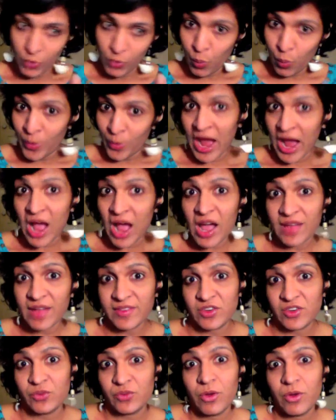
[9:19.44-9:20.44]
when I
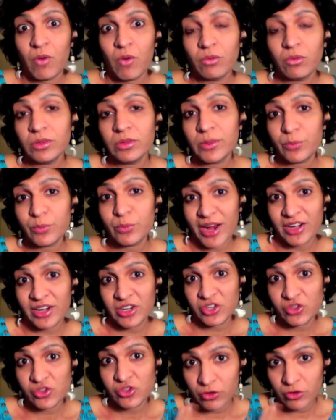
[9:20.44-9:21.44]
asked all the
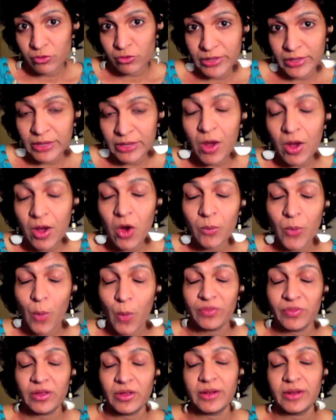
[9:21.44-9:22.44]
practitioners within my
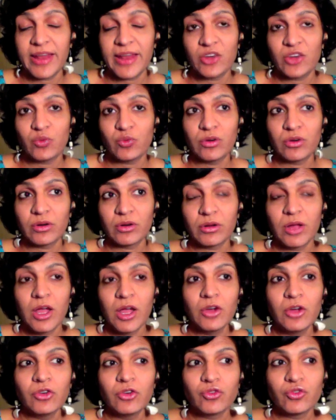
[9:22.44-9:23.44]
homeopathic network
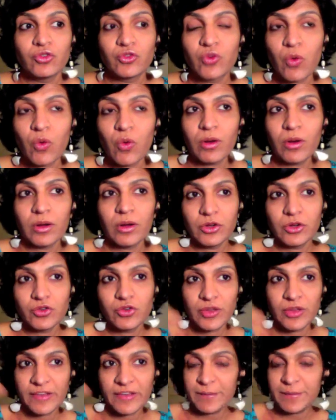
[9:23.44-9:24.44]

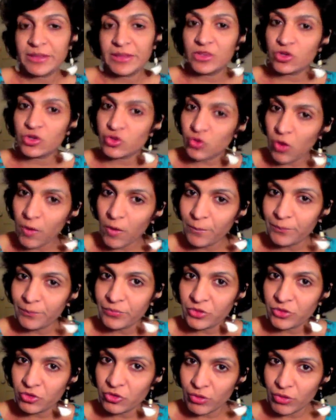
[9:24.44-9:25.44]
to give me the
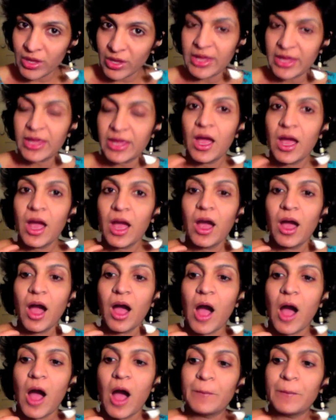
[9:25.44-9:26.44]
top 3
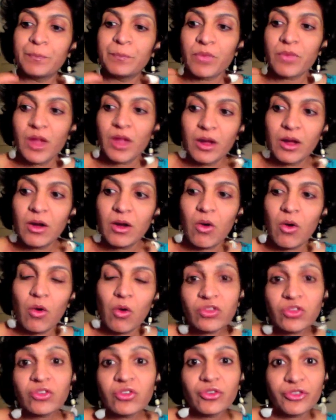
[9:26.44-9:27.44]

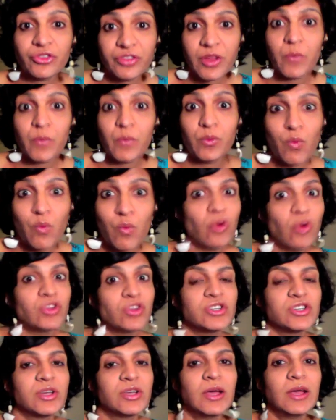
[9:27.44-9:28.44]
authors they would
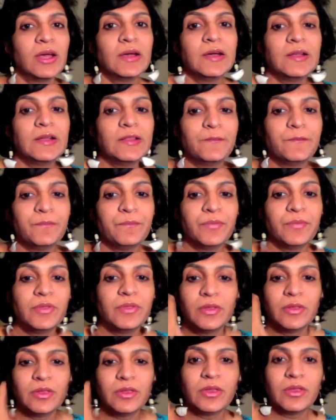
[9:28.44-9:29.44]
want,
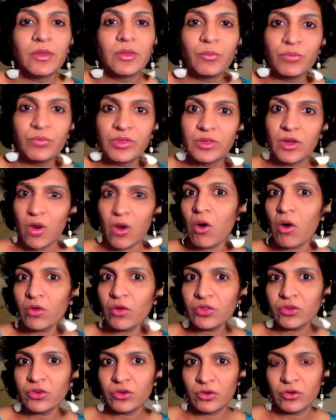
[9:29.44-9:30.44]
the
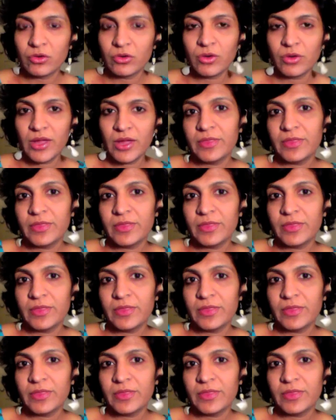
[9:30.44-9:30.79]
author